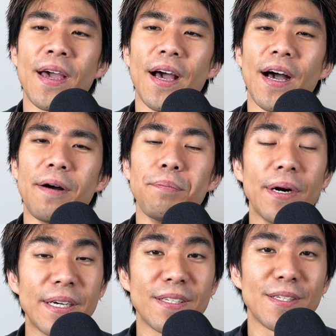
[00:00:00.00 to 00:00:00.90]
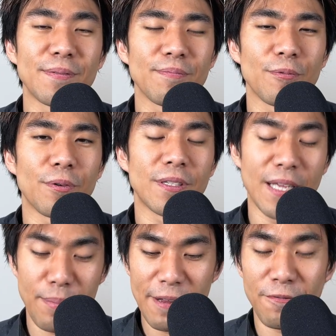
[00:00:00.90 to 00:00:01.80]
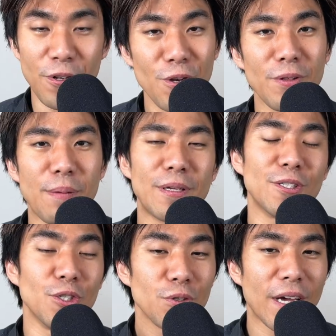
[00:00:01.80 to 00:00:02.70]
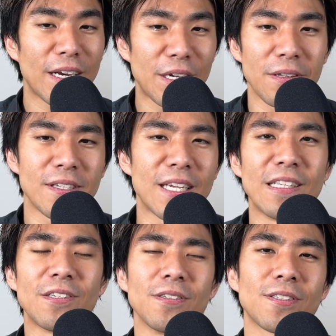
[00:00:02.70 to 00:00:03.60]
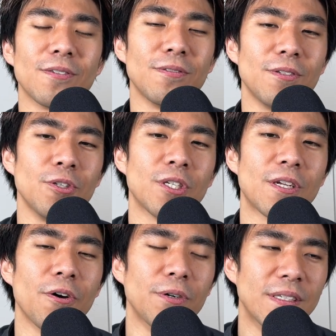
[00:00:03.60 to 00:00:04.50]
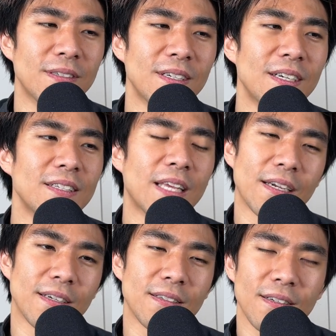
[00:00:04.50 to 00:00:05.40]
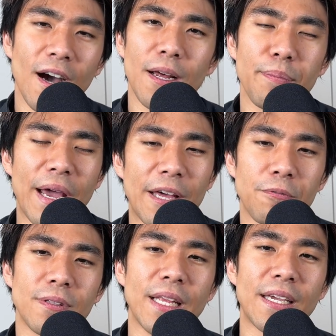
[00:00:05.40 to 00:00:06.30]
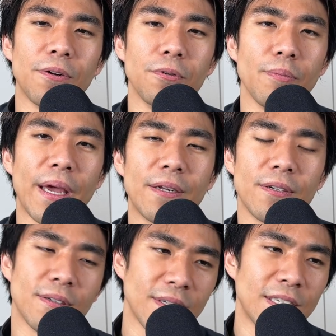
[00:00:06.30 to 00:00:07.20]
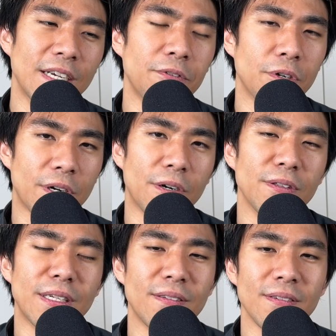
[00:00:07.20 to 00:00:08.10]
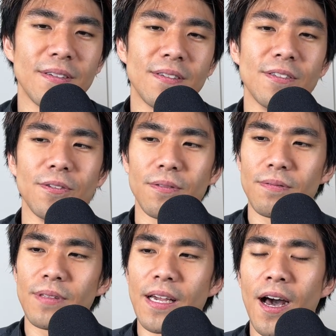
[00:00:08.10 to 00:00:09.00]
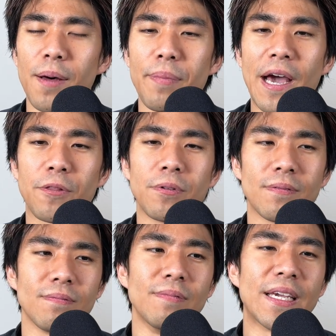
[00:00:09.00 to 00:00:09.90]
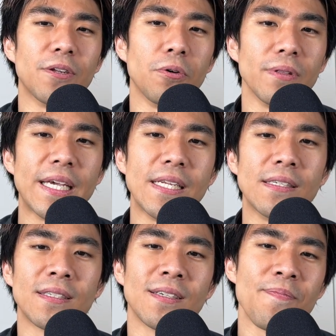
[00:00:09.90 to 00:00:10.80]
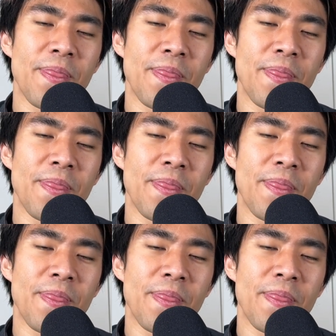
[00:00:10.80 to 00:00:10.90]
But what does that mean for you? That means you got to go to the sento. So you should go and take a hot bath with naked old men, or if you're a girl, then you'll take a hot bath with naked old ladies.